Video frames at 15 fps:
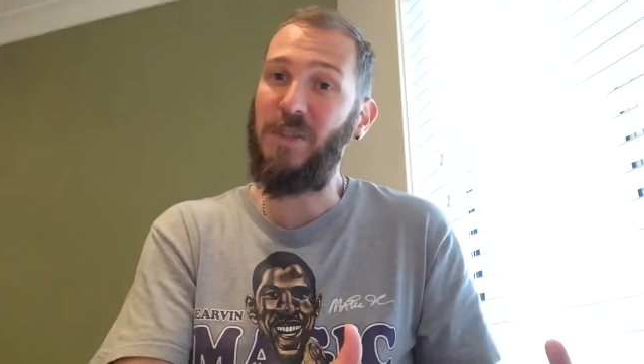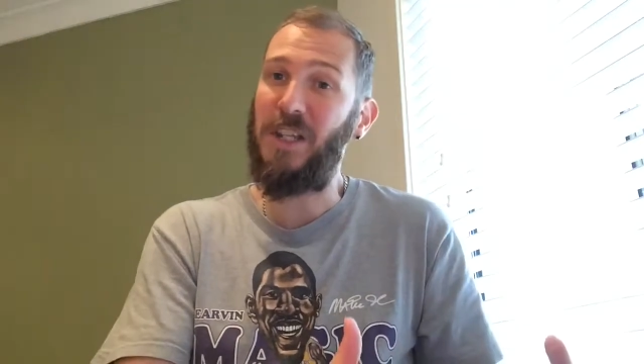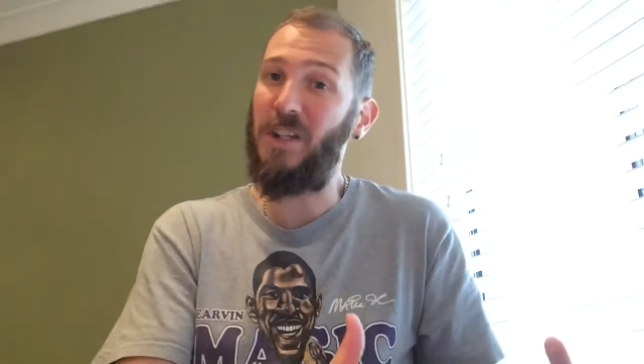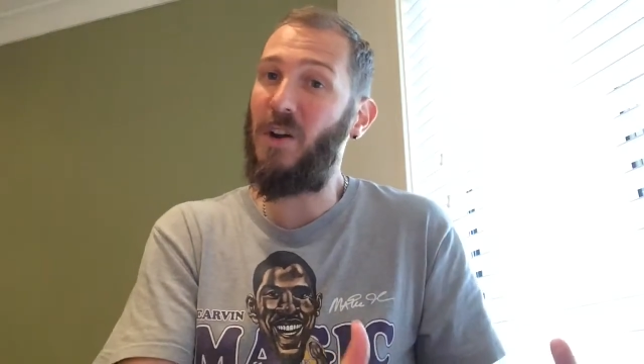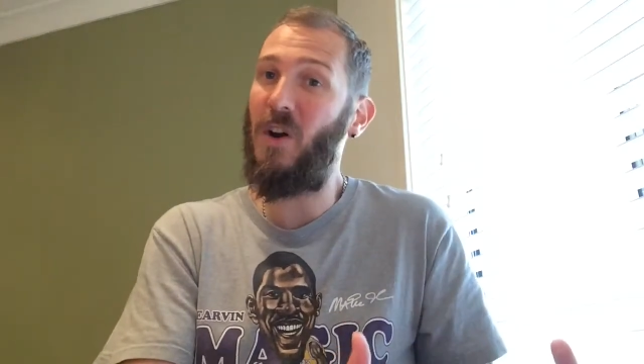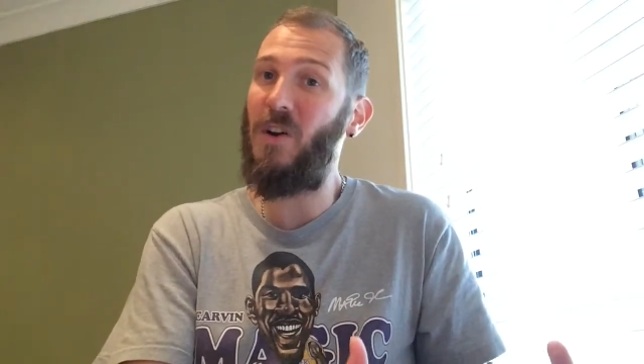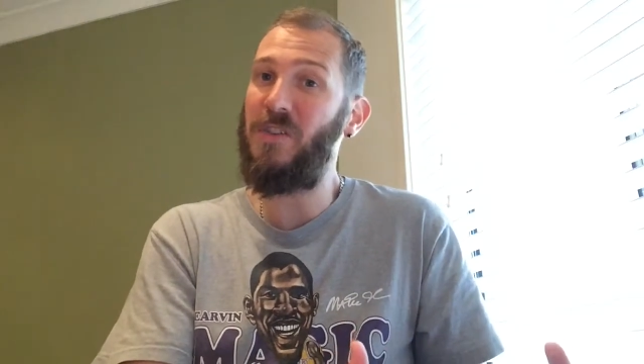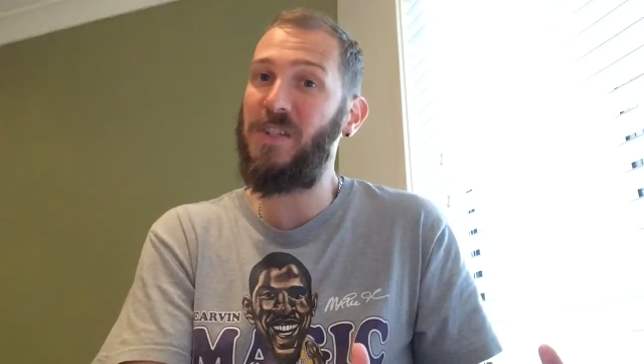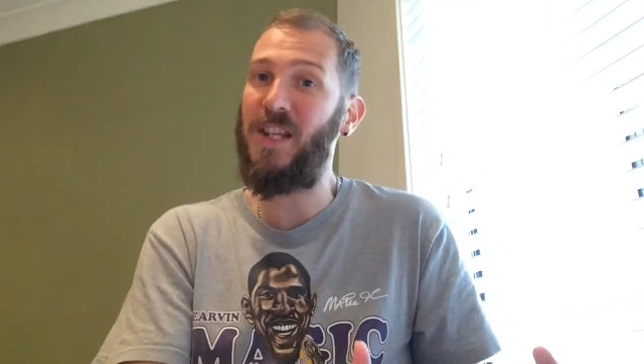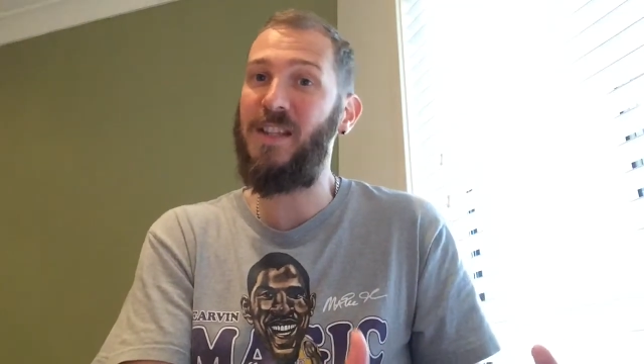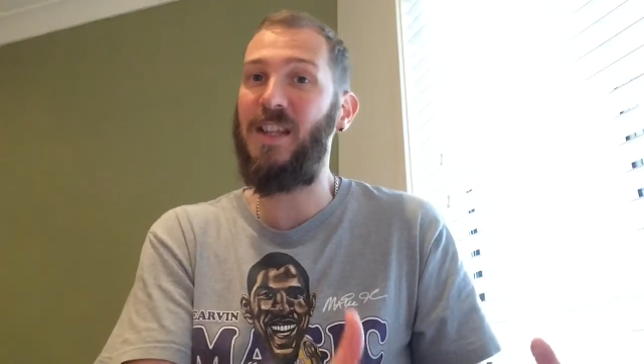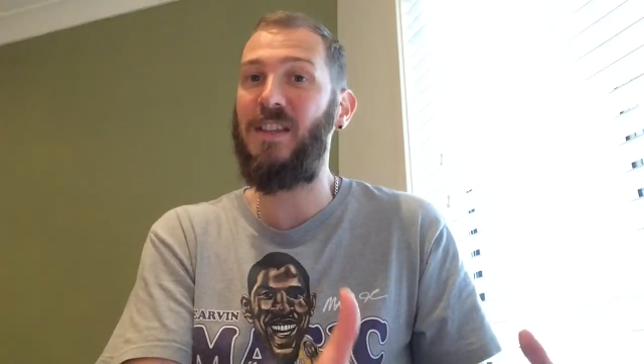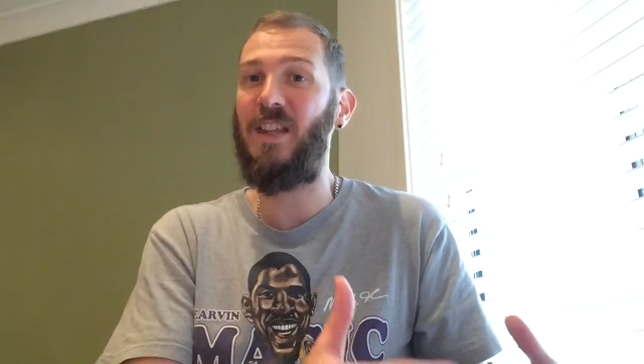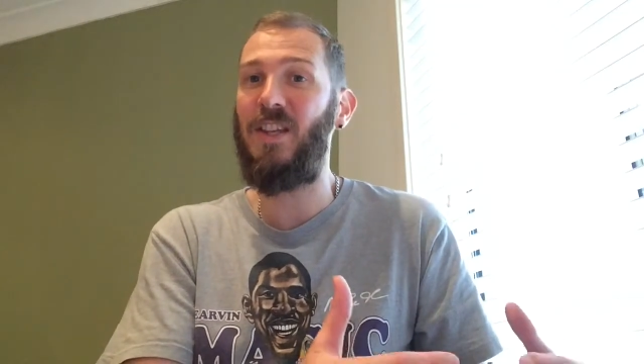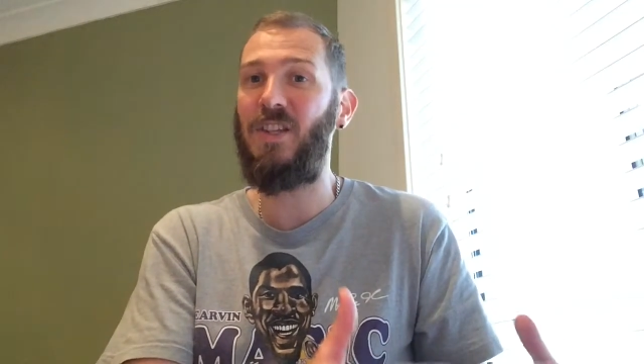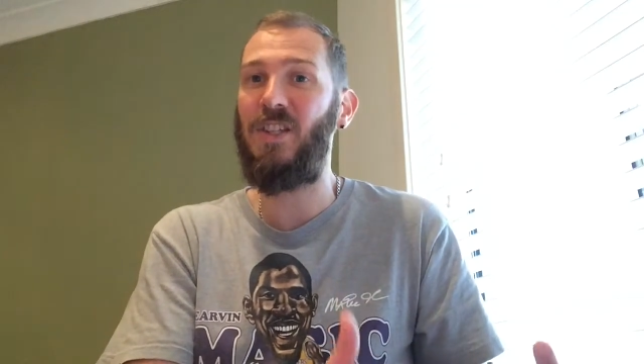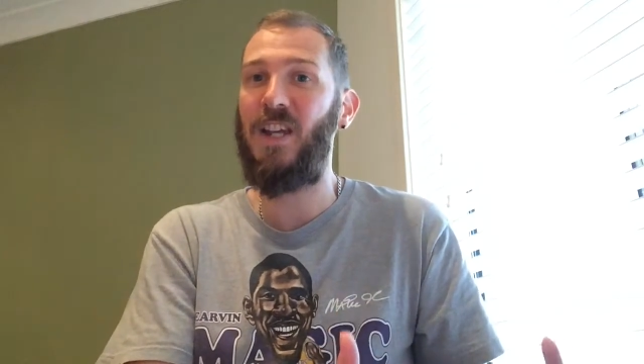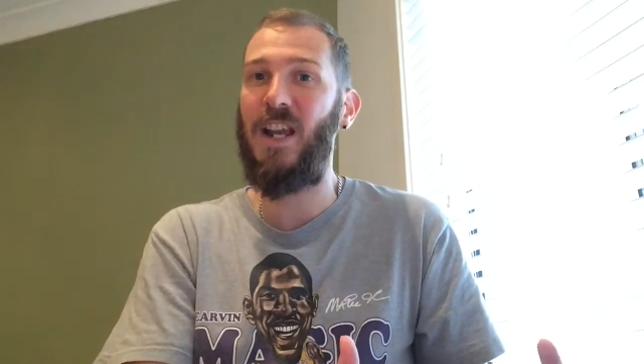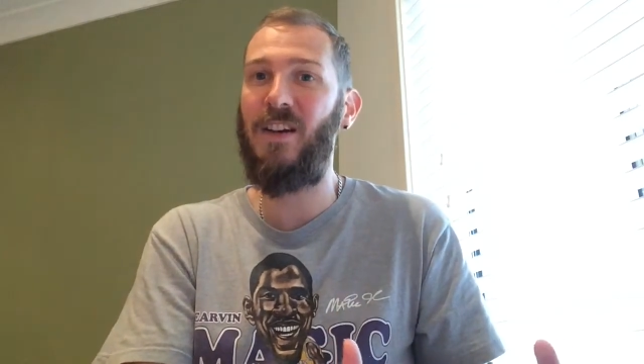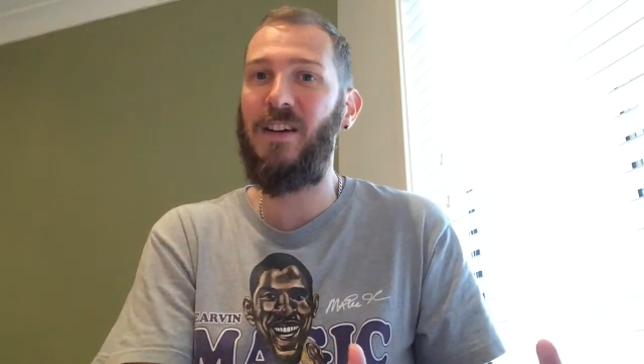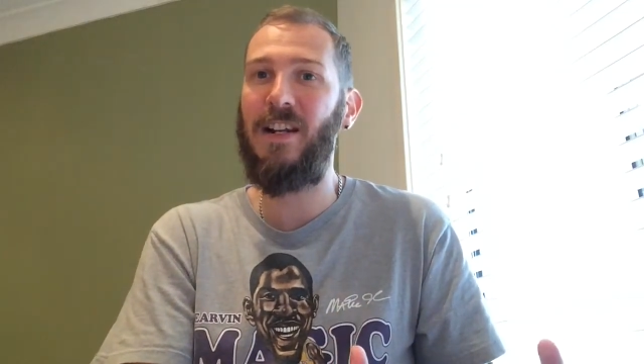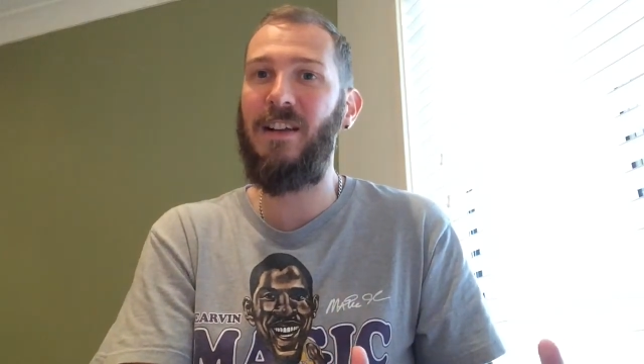with the content that they're
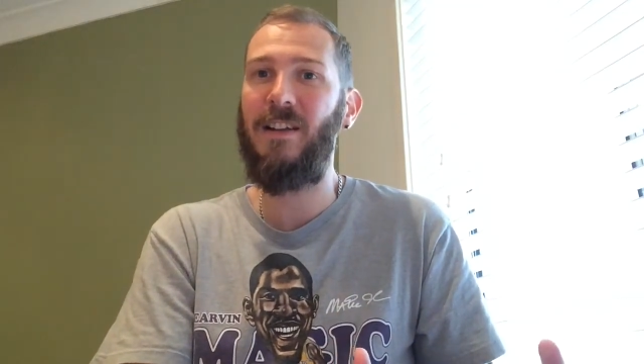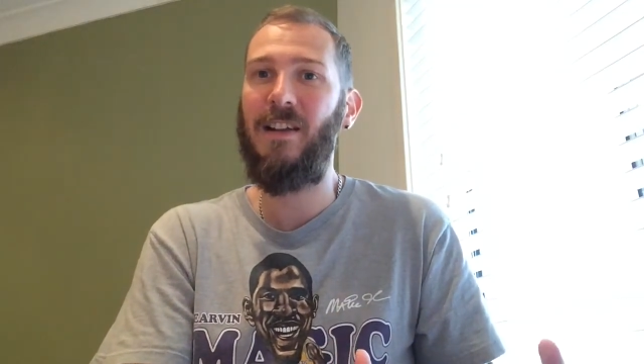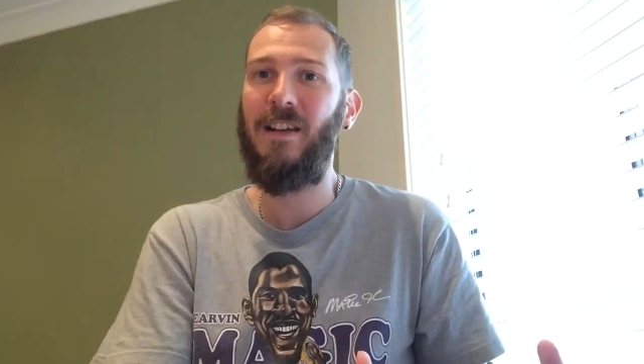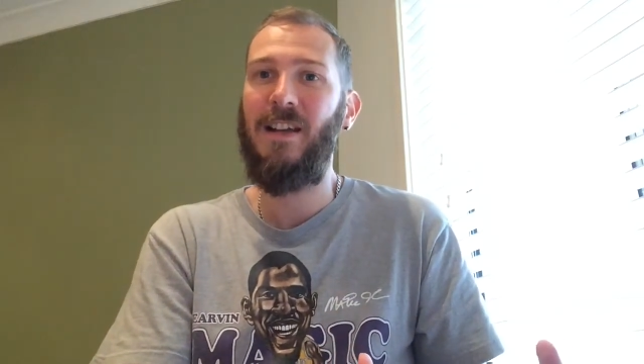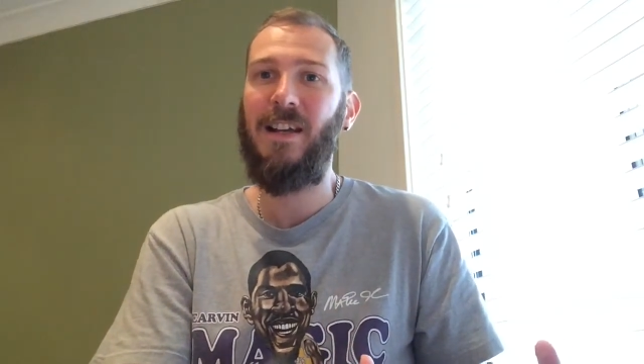sharing,